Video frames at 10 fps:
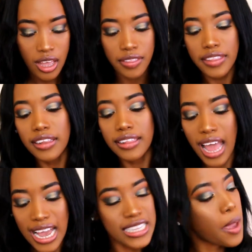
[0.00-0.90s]
The
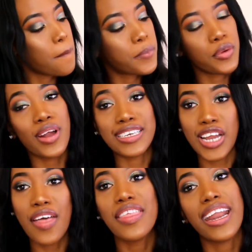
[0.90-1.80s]
last brush
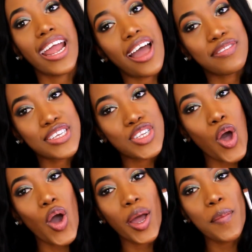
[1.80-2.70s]
that I have to
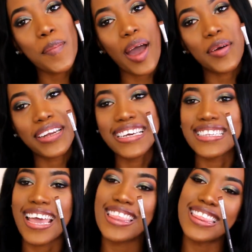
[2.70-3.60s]
talk about
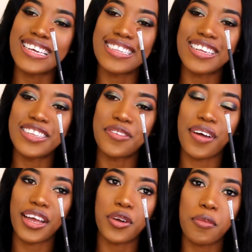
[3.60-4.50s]
is this
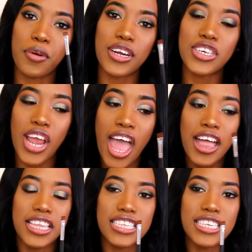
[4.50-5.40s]
definer brush.
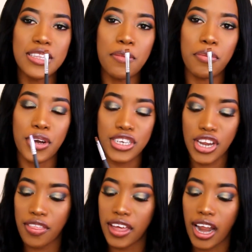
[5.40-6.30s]
This is the brush
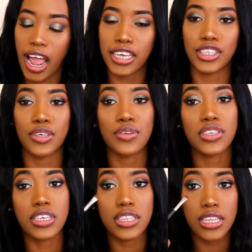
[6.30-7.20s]
that I use
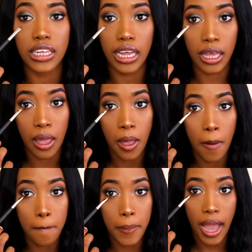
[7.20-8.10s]
just to like
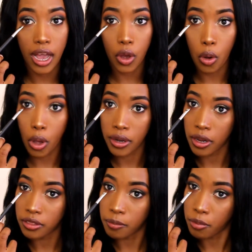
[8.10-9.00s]
pack on
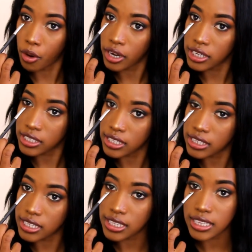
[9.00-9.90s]
the product, just
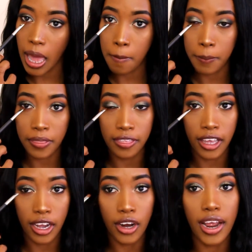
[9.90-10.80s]
to stamp it
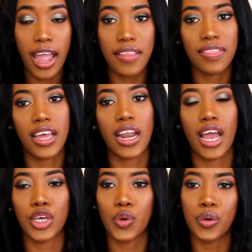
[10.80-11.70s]
there, and then
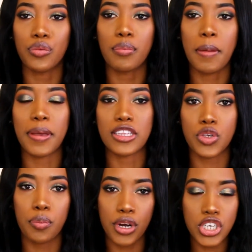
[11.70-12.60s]
I go in with my
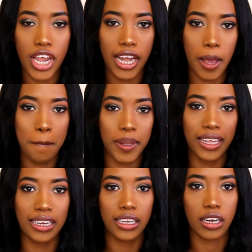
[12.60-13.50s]
pencil brush and I
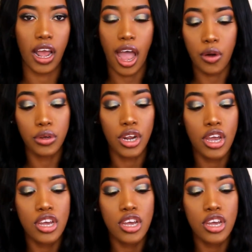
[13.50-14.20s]
blend it out.